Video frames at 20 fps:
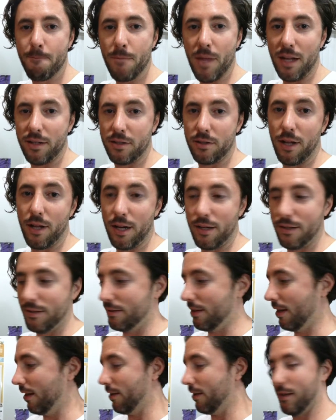
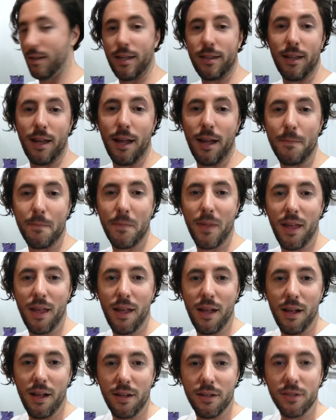enchiladas, anything like that.
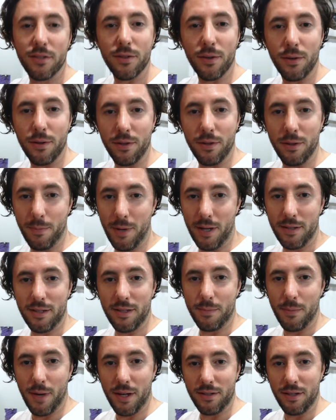So the basic
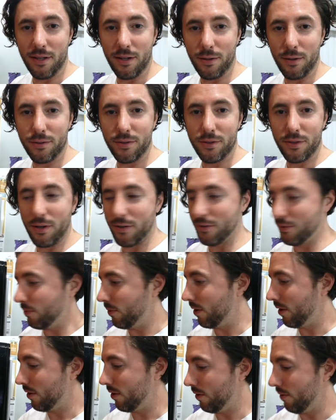masa dough starts
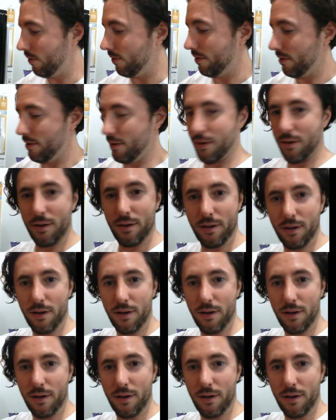with your